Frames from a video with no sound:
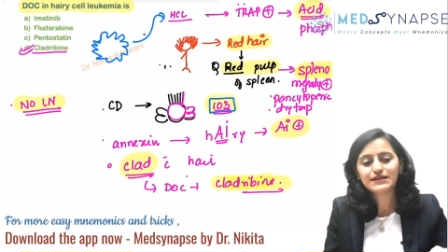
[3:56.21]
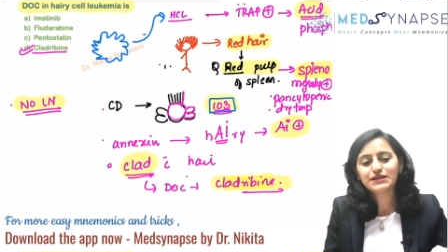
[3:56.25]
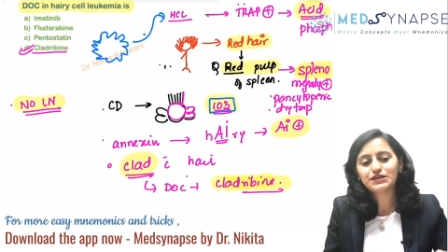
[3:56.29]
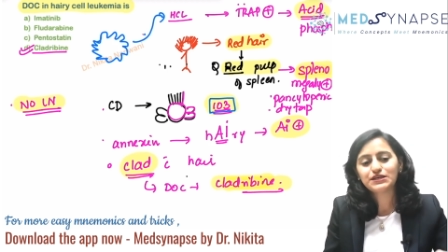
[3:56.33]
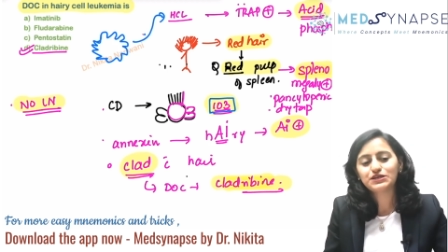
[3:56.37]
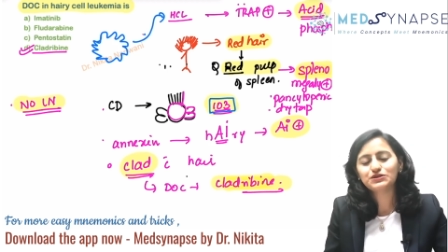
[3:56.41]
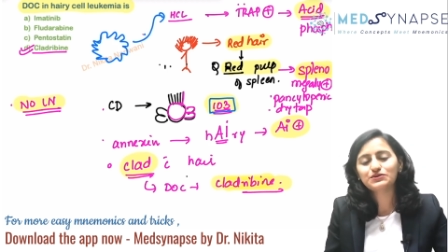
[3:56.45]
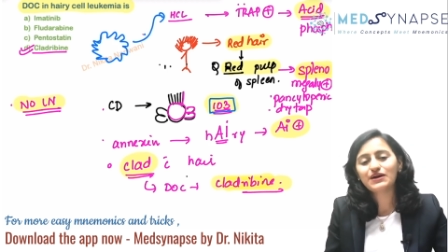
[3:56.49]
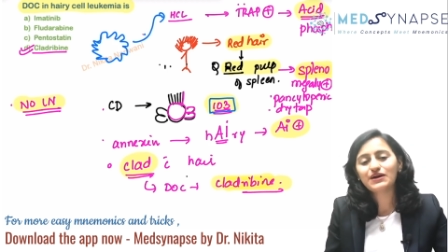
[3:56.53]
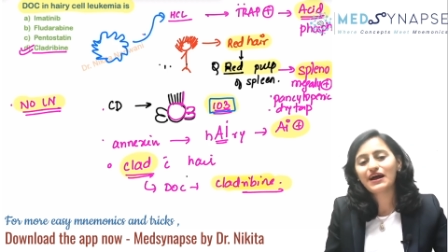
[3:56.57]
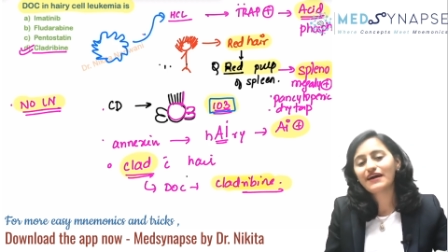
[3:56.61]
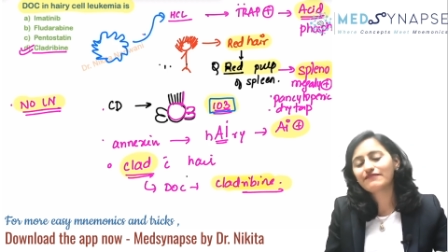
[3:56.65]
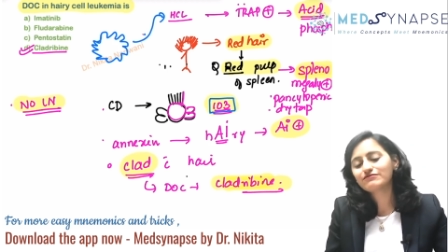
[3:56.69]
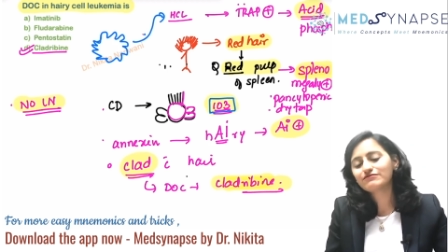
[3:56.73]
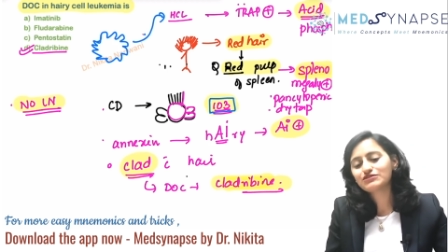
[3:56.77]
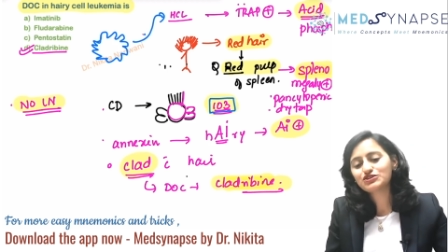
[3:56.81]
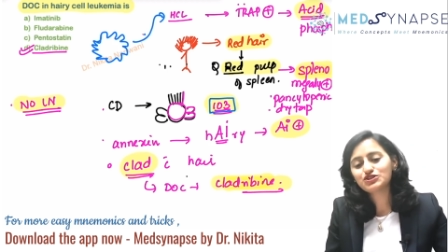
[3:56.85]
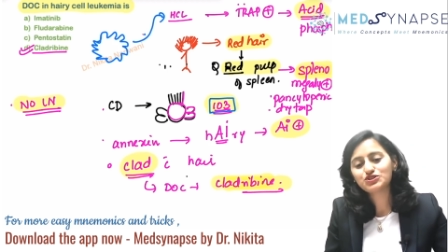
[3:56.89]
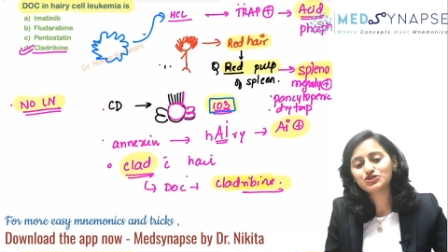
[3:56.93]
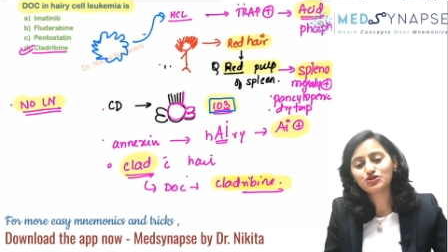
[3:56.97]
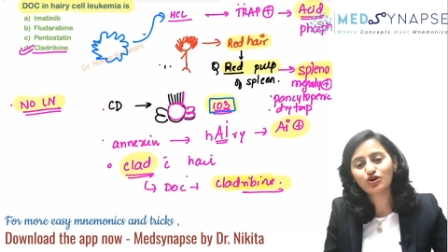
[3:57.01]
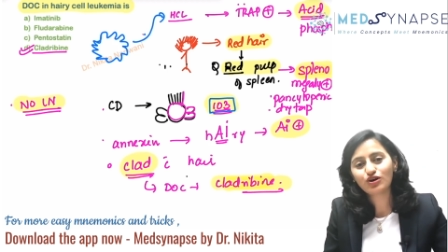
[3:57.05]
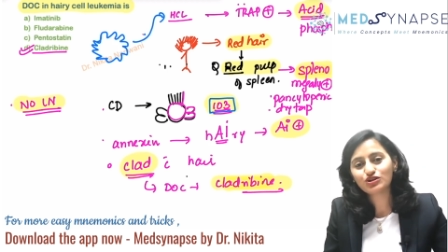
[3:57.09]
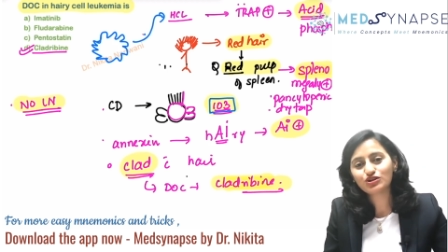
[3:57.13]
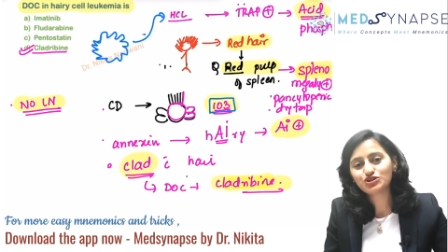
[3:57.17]
You have the
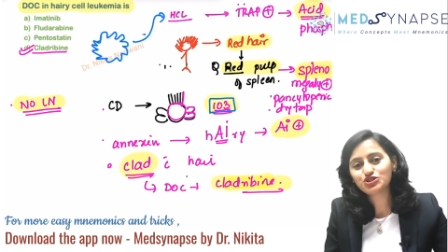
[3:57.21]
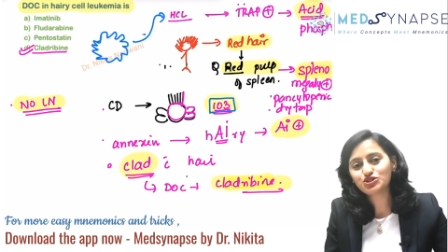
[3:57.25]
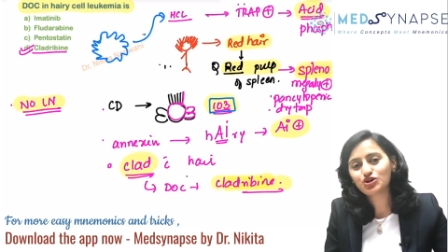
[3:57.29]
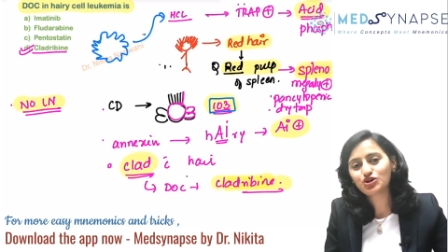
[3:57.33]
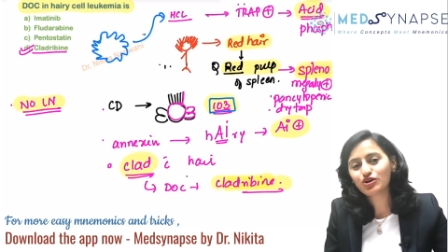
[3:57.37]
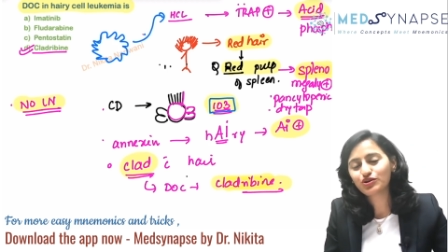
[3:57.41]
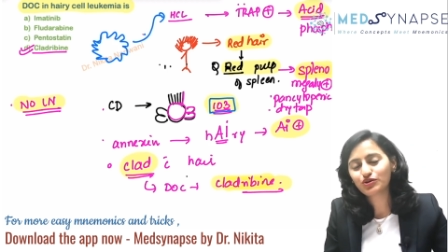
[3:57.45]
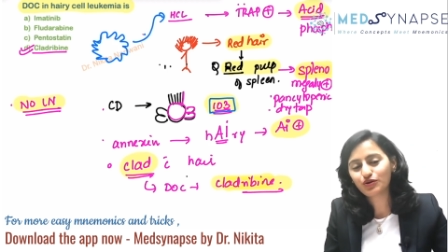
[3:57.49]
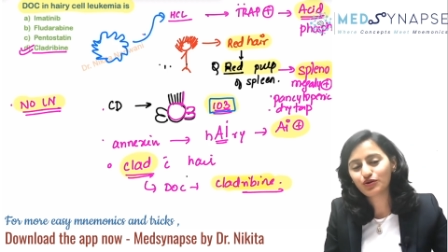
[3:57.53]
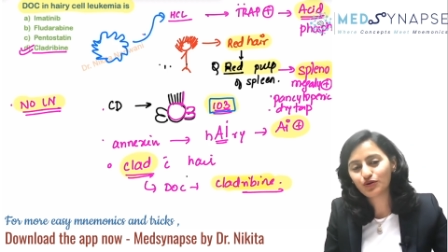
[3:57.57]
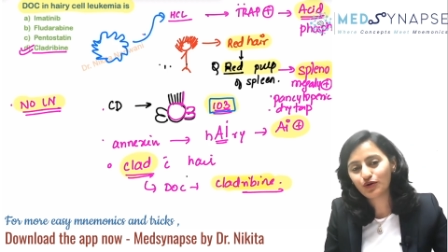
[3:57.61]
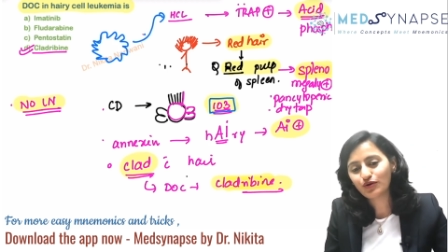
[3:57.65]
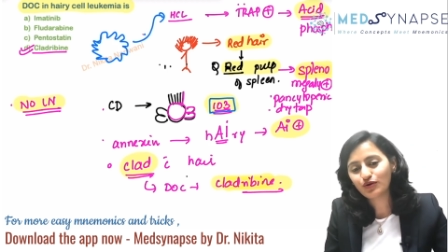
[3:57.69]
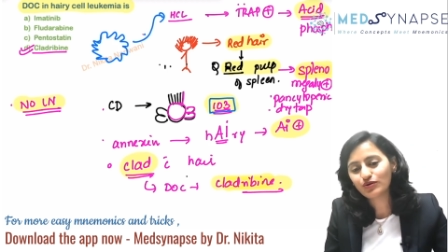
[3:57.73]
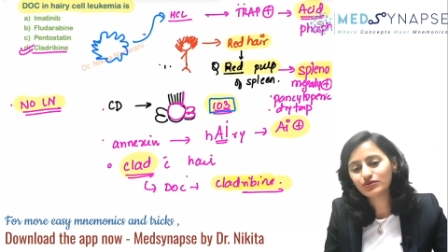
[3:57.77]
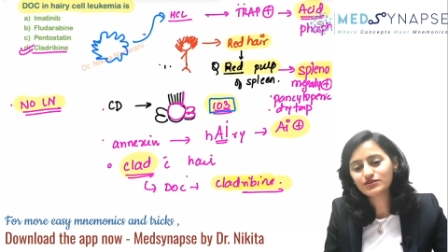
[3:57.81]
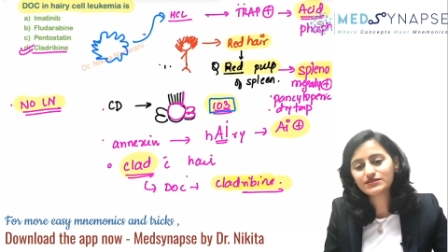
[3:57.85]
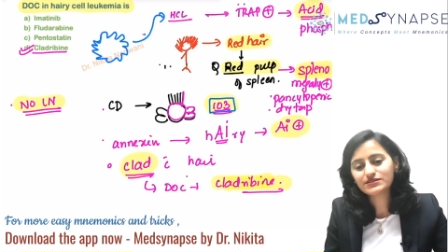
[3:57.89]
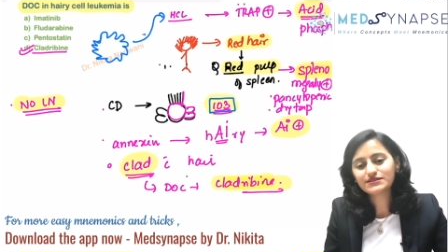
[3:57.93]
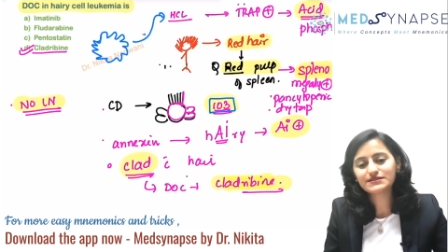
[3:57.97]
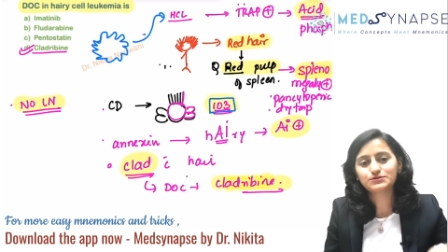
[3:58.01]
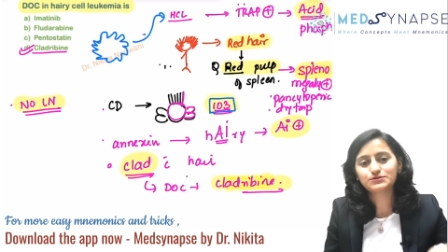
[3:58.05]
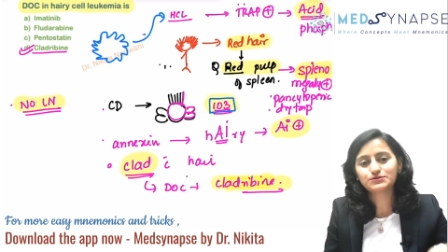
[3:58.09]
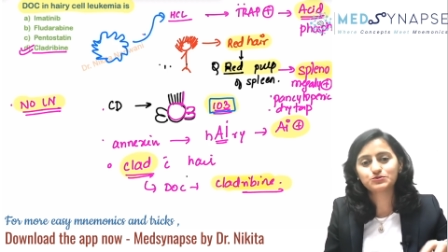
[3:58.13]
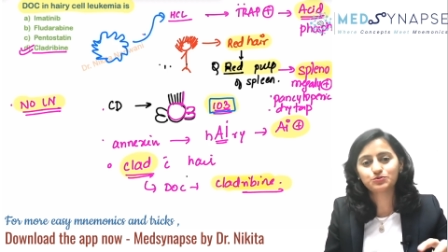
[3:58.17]
short
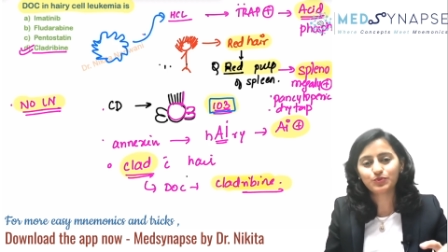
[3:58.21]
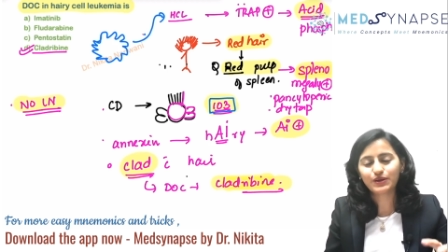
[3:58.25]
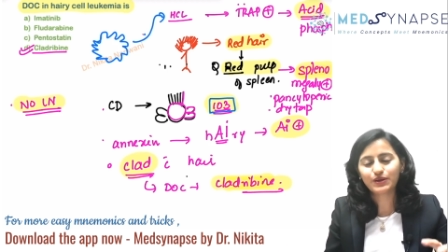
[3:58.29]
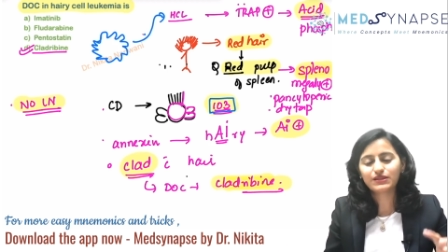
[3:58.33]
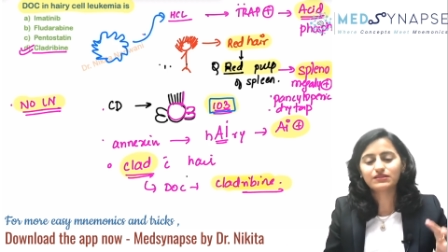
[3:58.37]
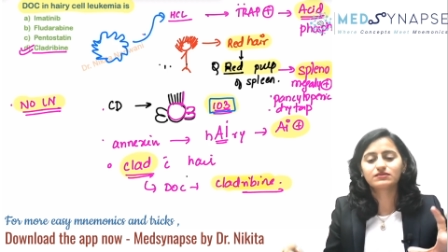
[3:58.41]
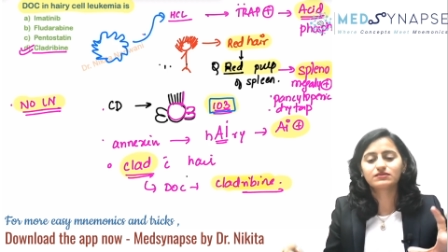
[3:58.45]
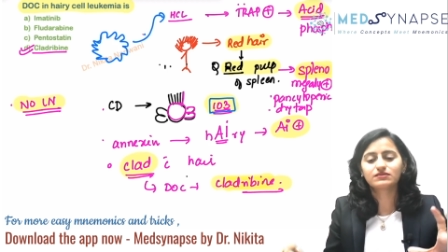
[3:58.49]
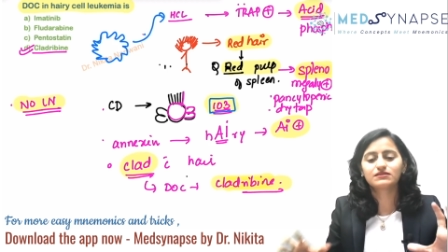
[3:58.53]
course with